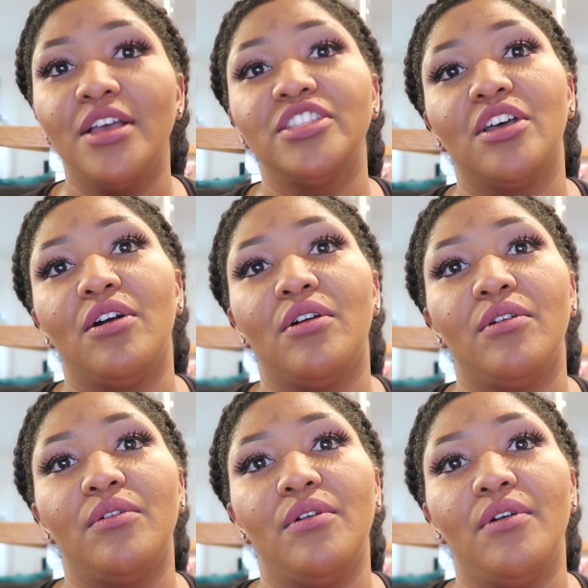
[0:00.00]

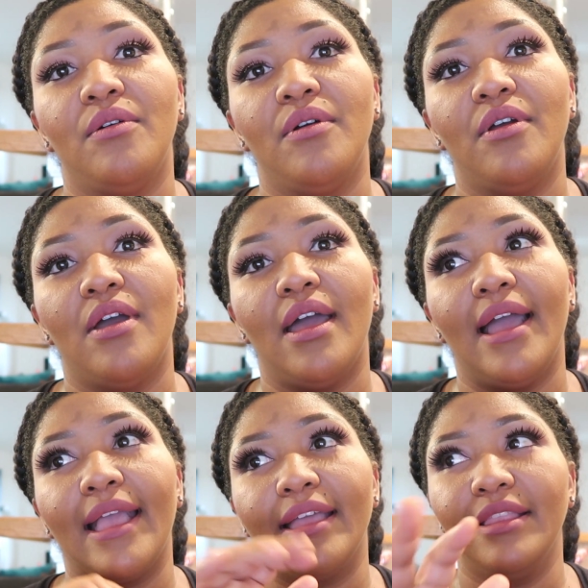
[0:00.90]
So
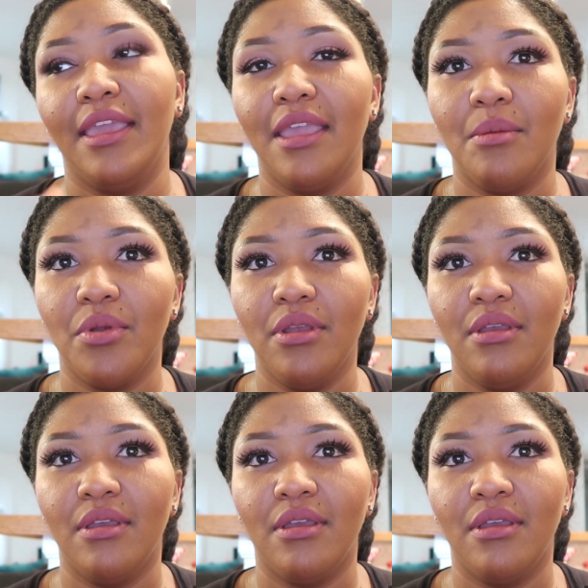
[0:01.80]
I got the camera,